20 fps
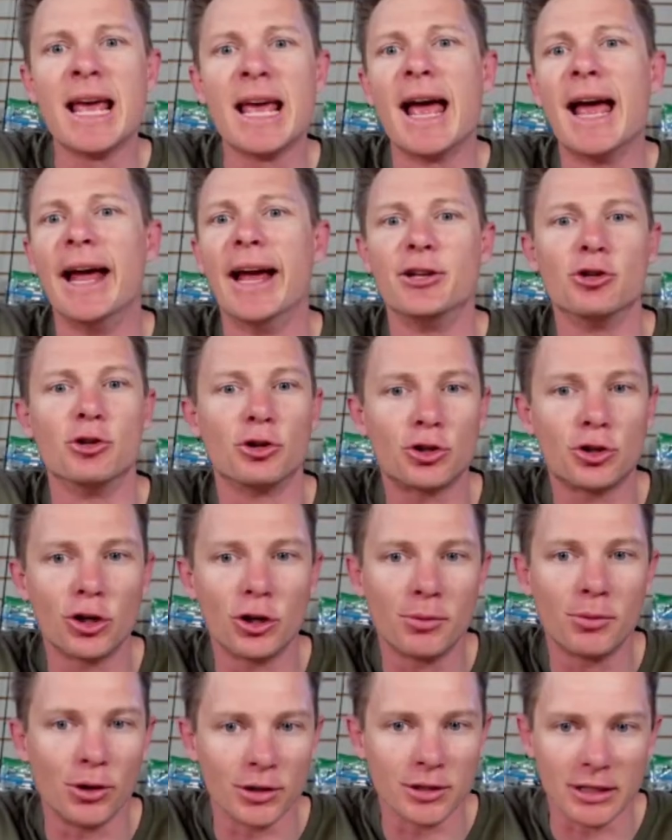and
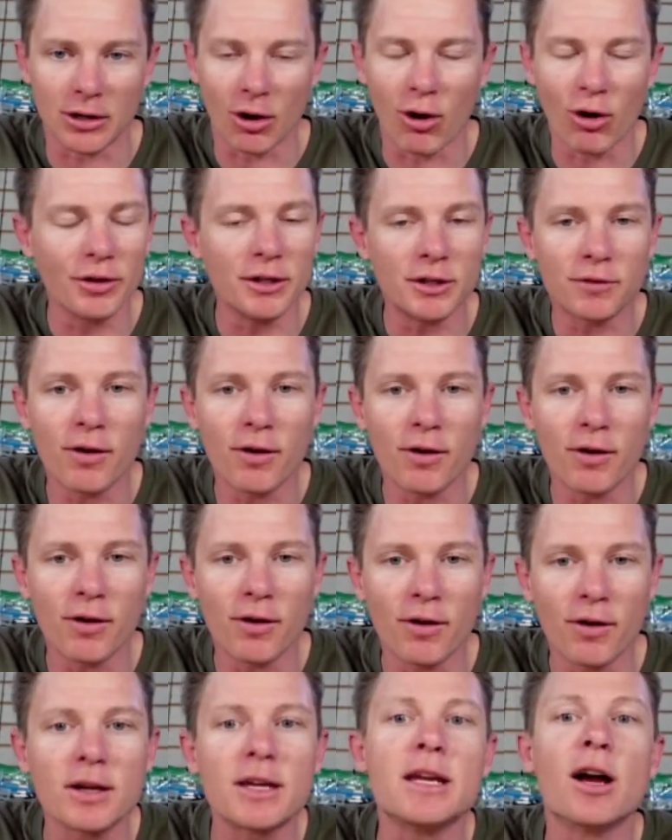sherbets and all these
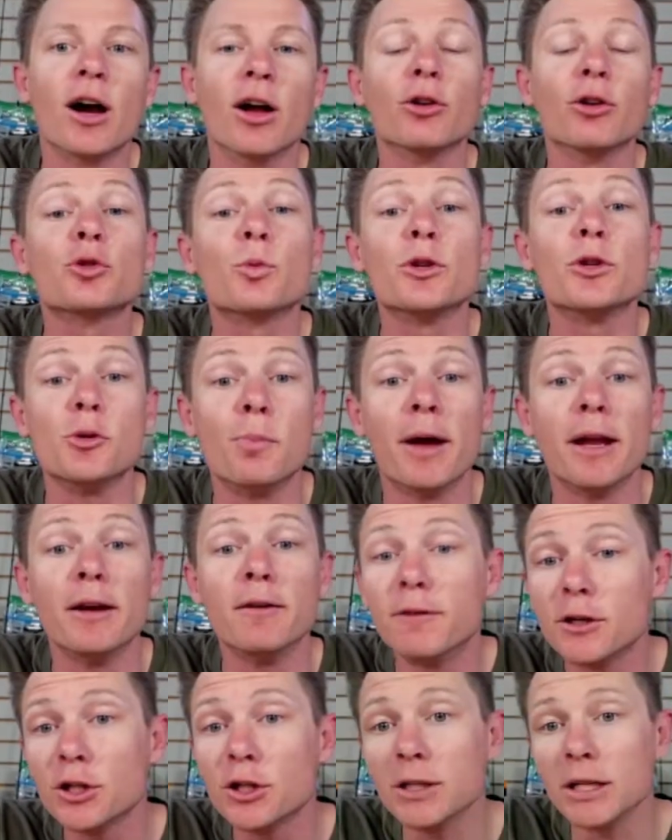funky colors you're
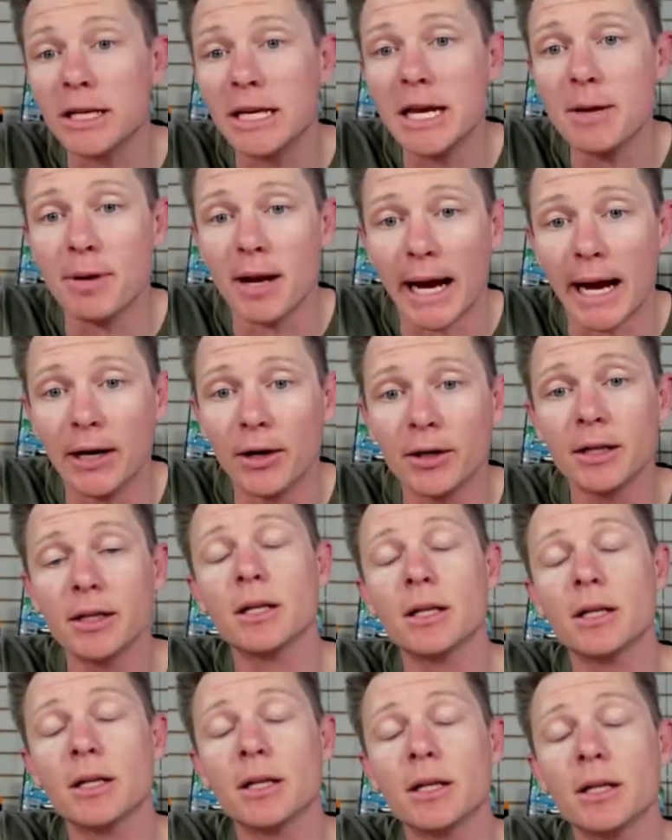bed fishing to keep an eye
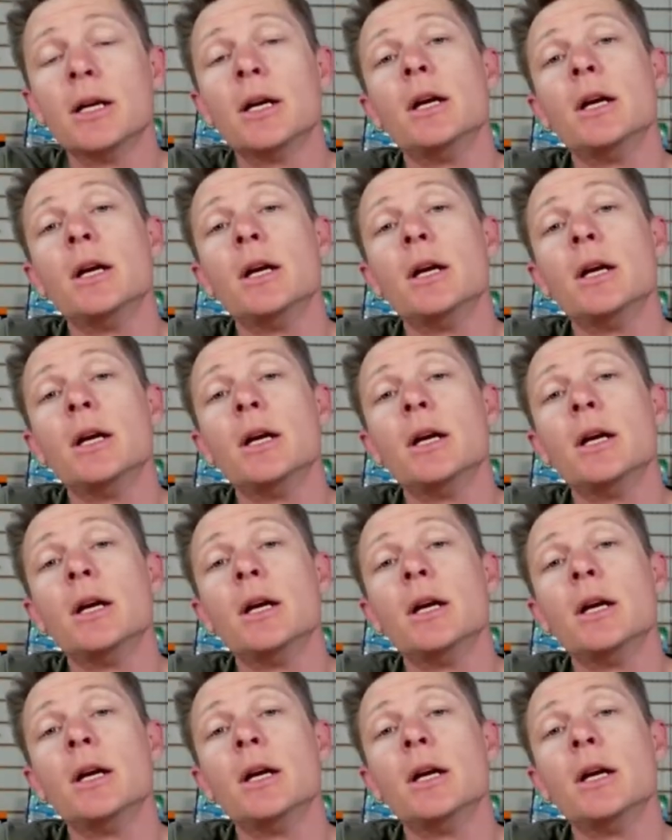on it.